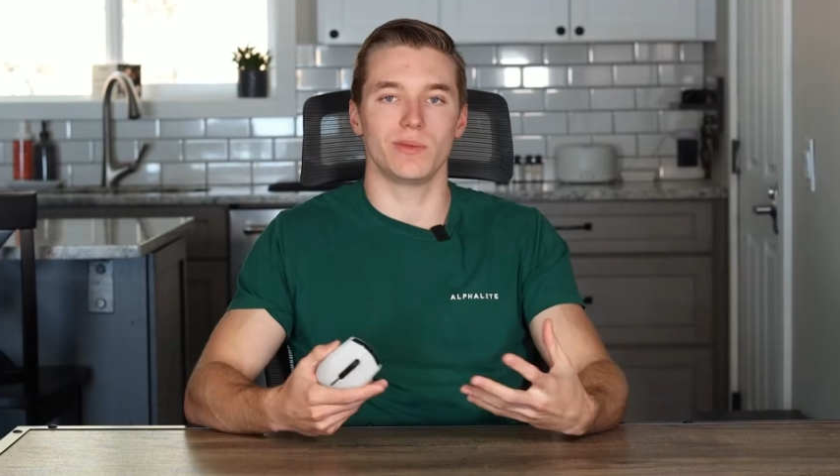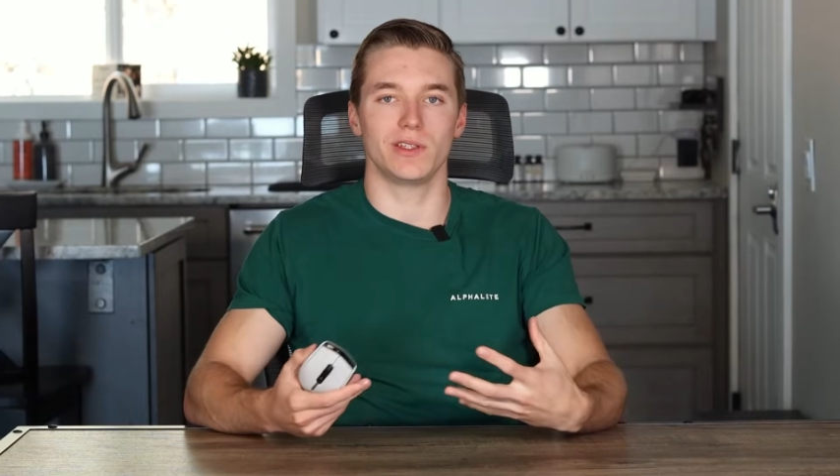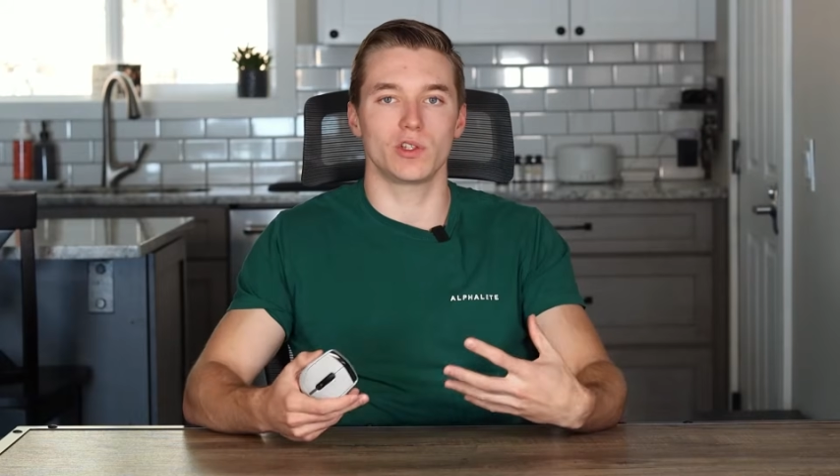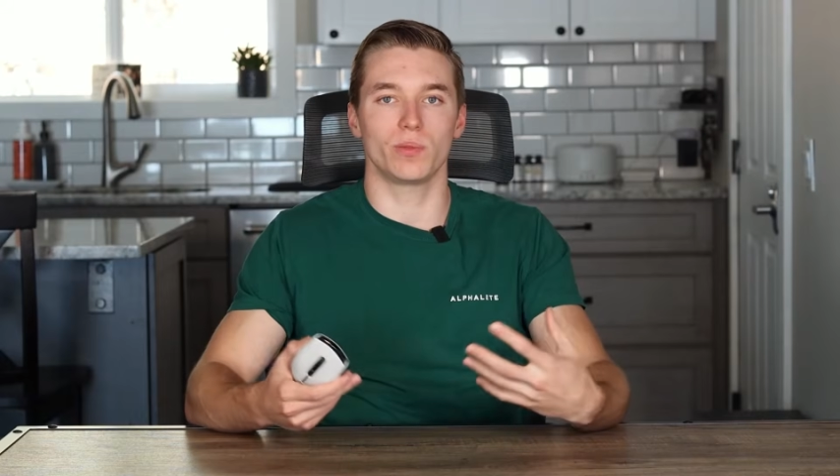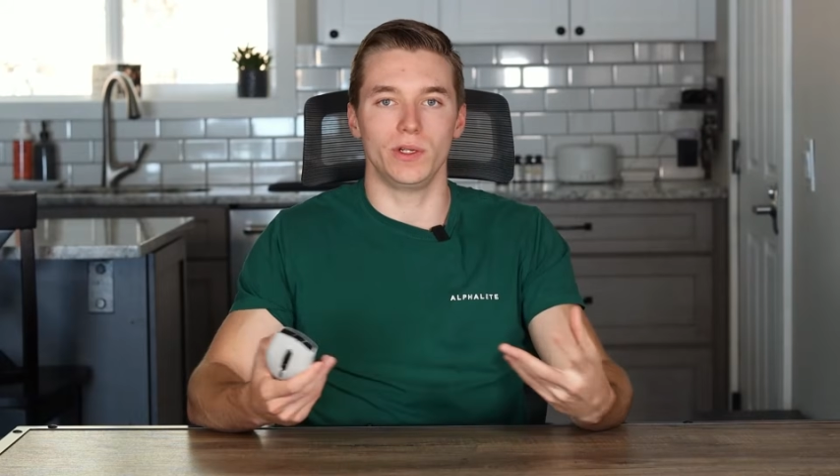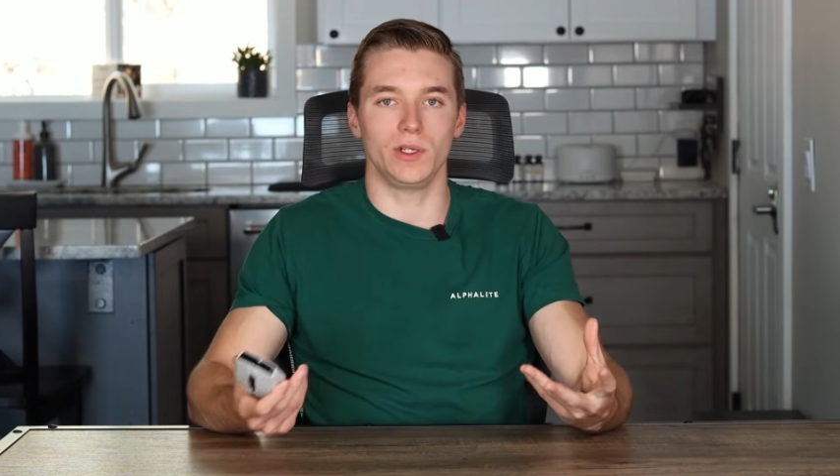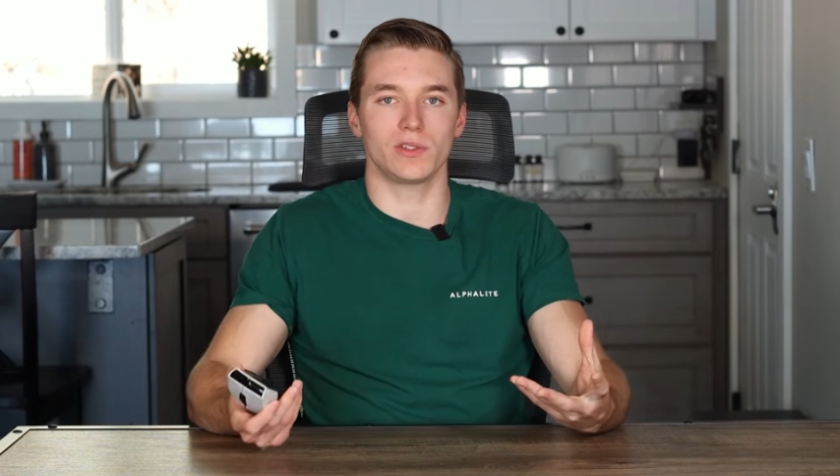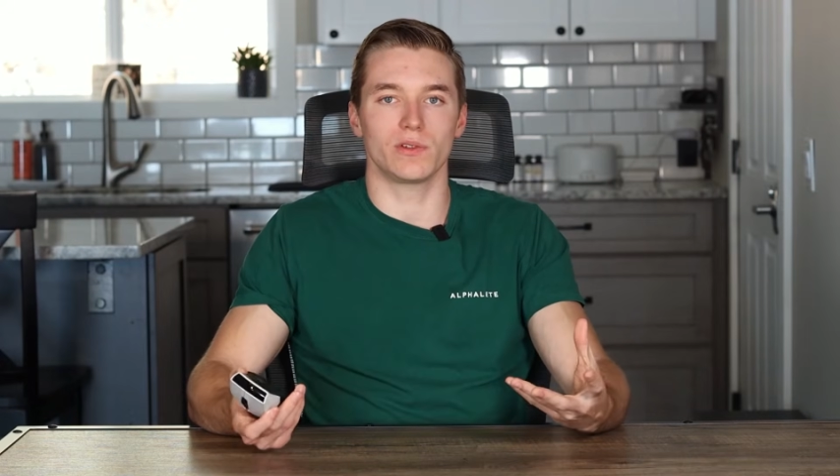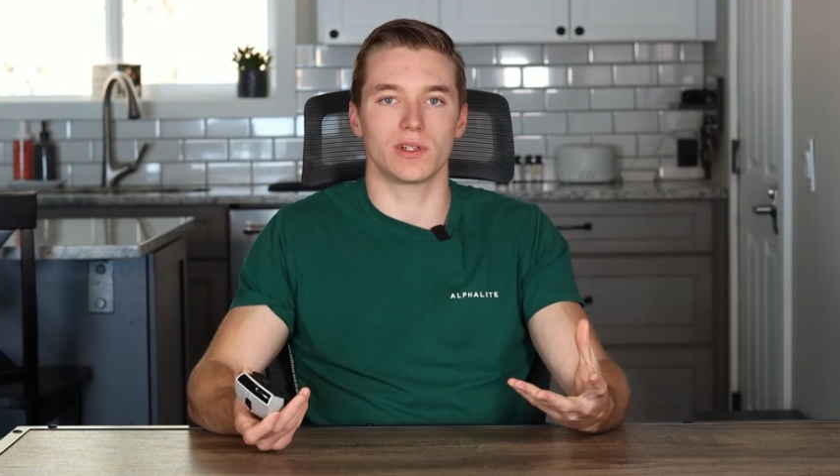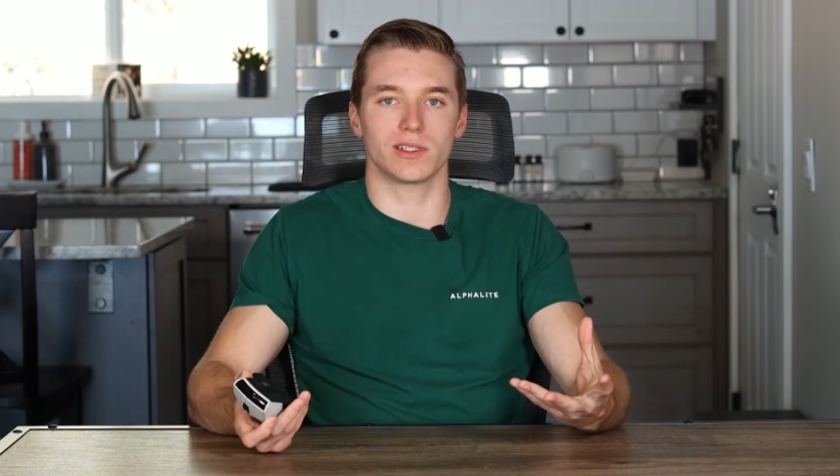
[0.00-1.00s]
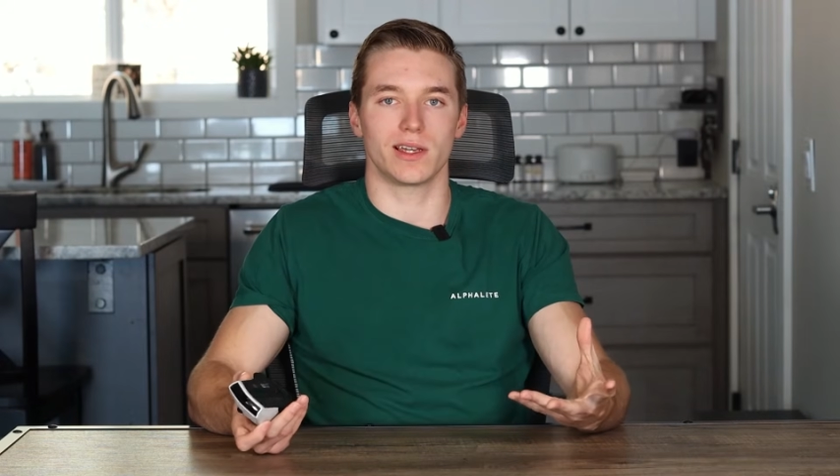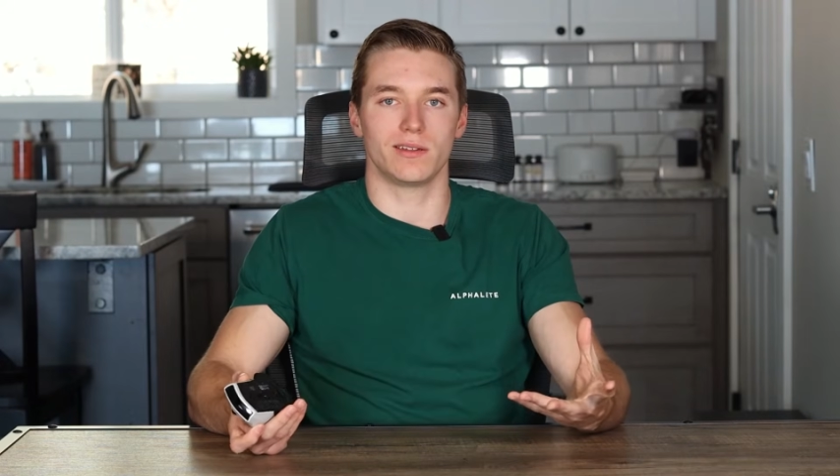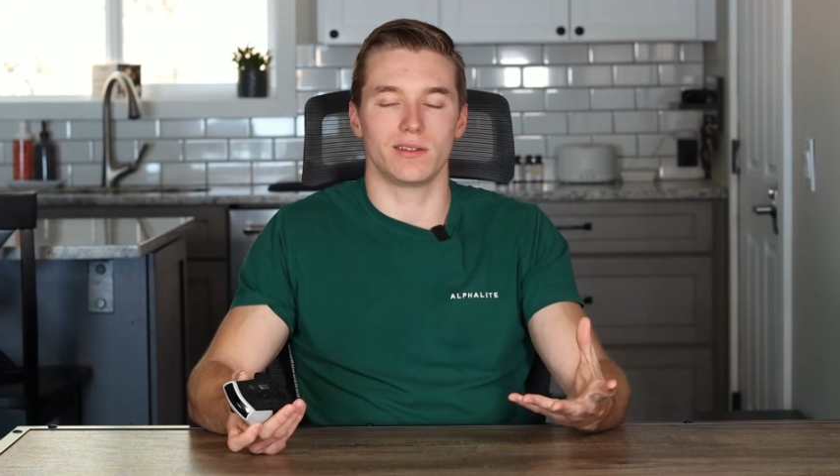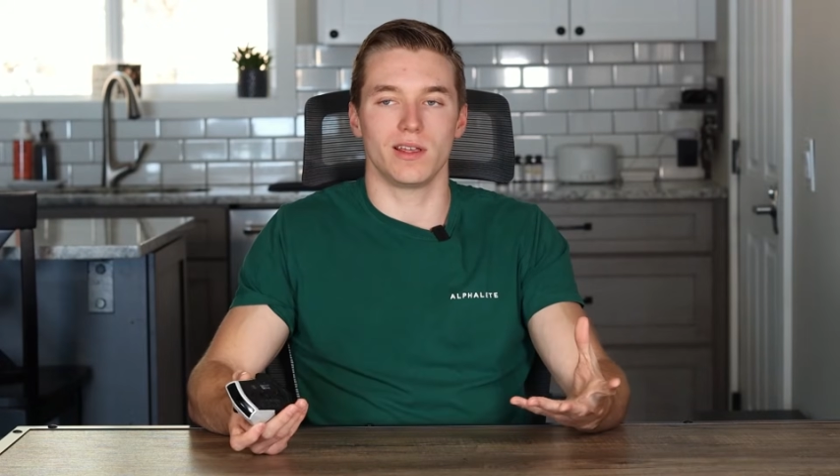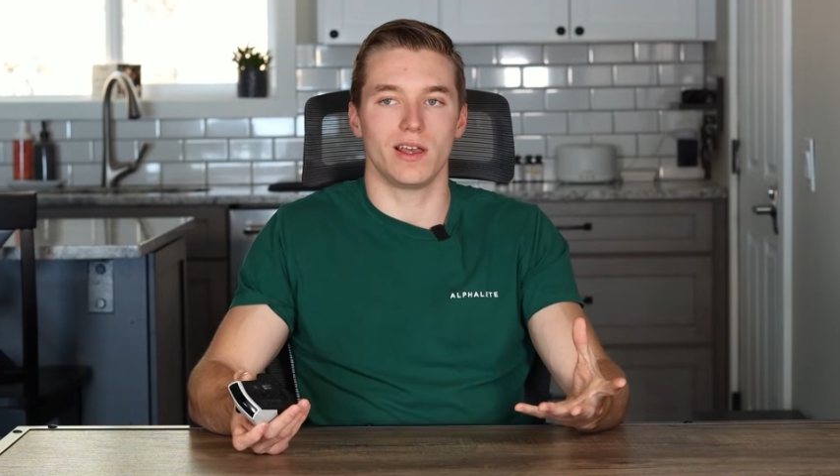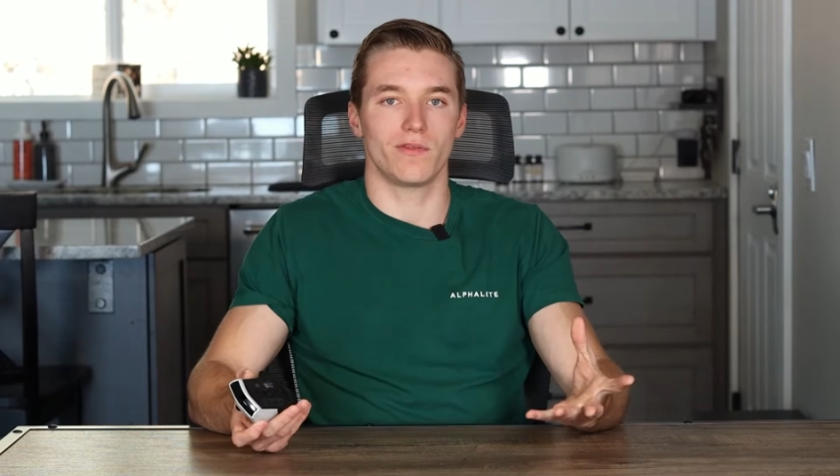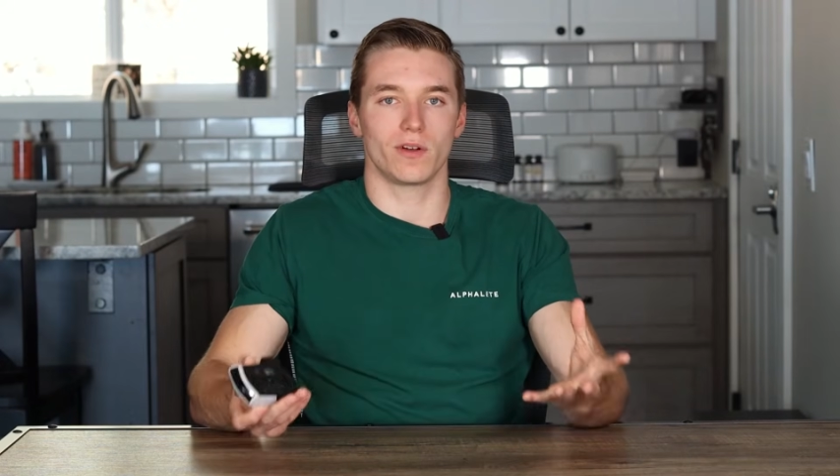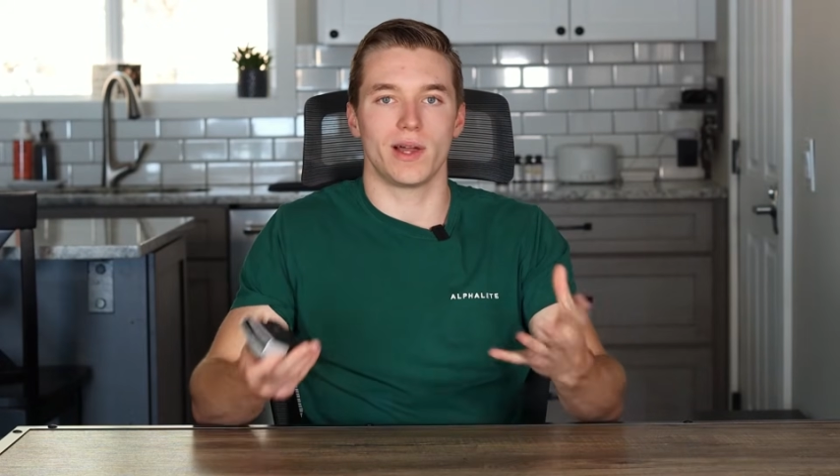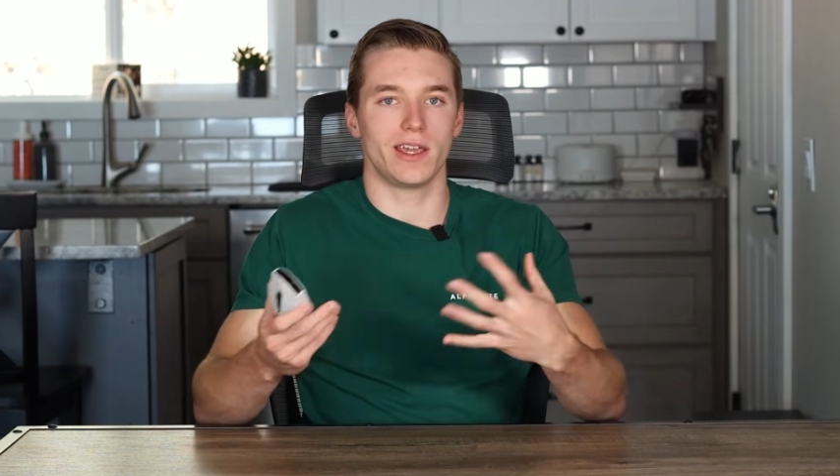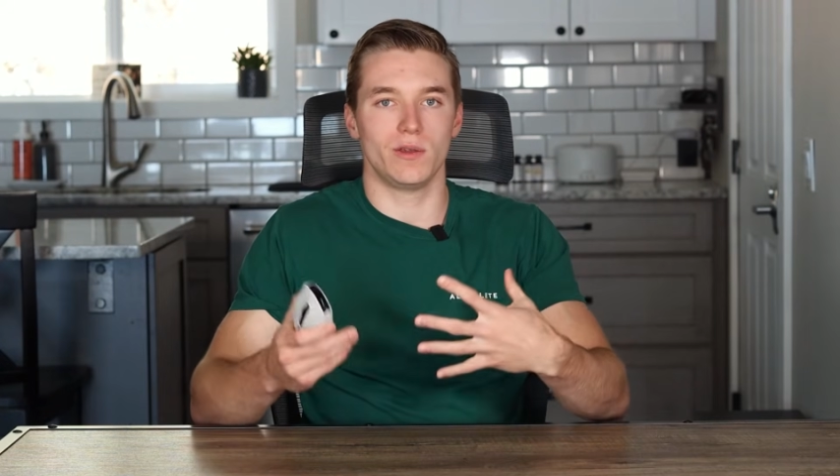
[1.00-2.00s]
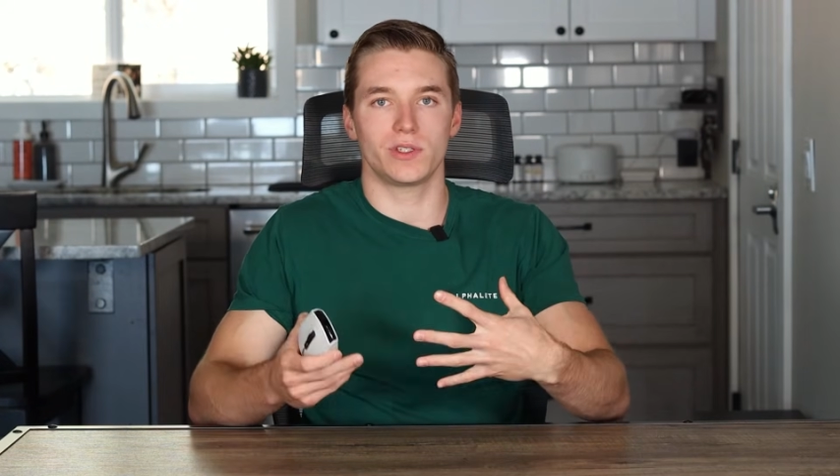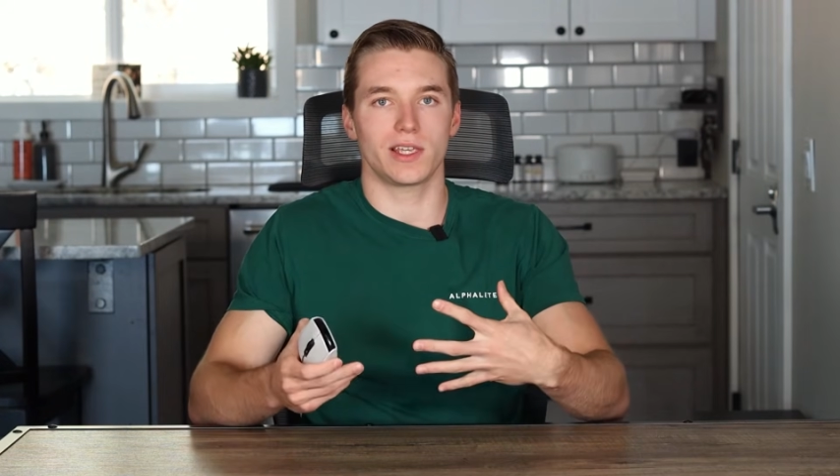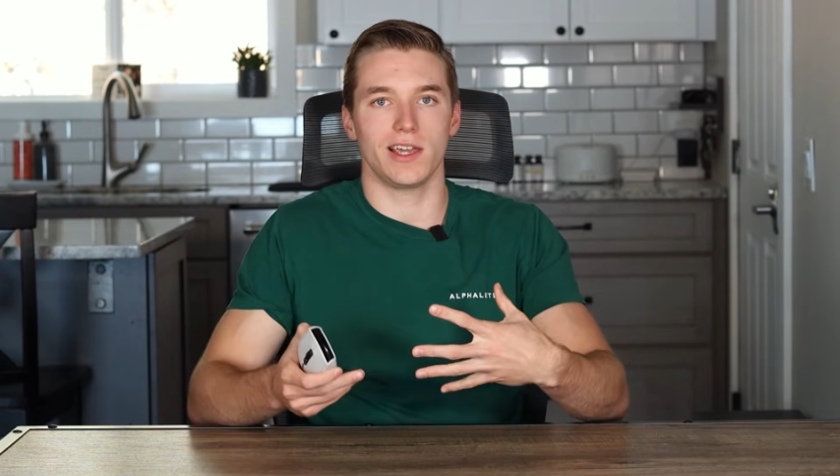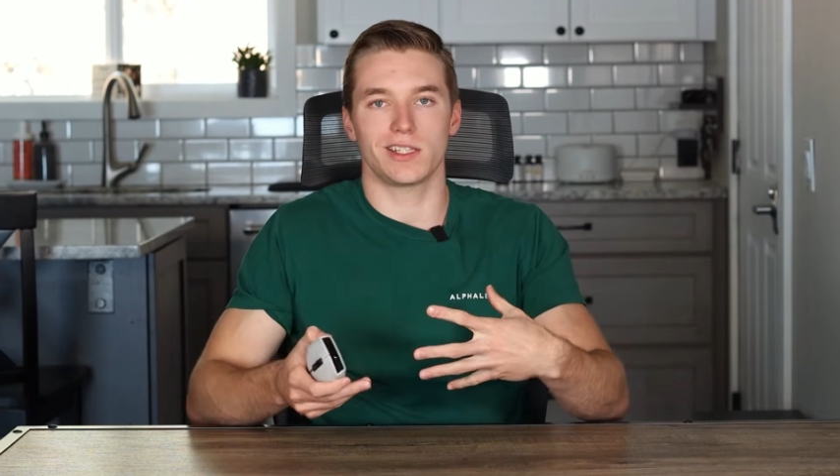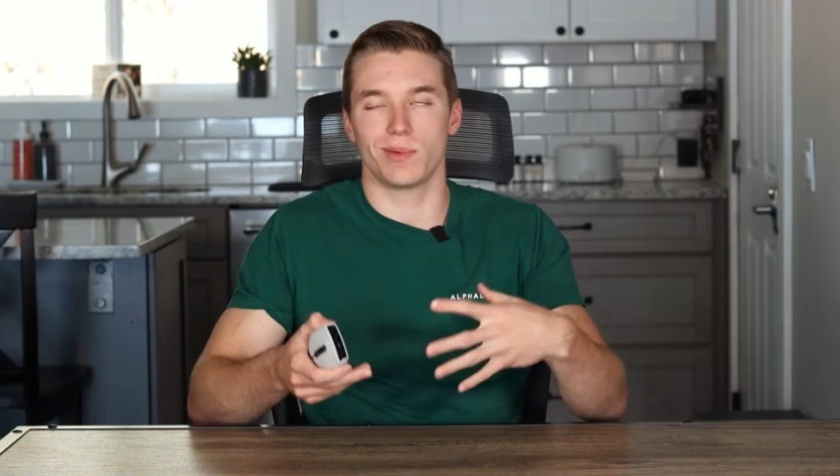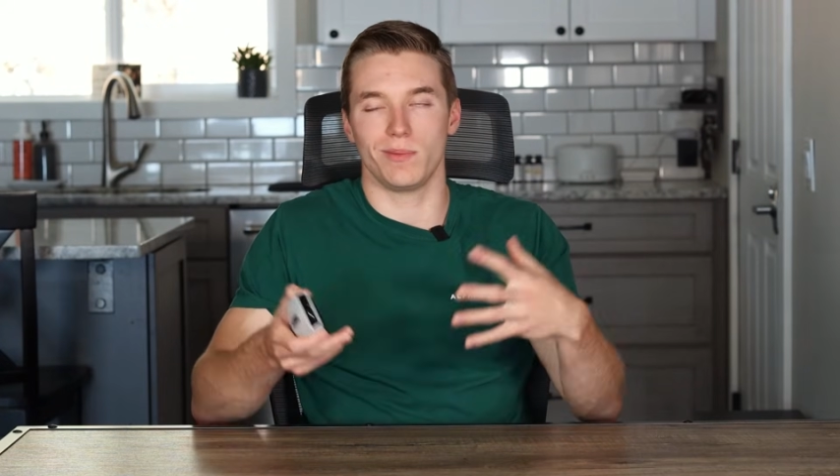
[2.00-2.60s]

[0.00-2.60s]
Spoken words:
to be super useful because for my use case,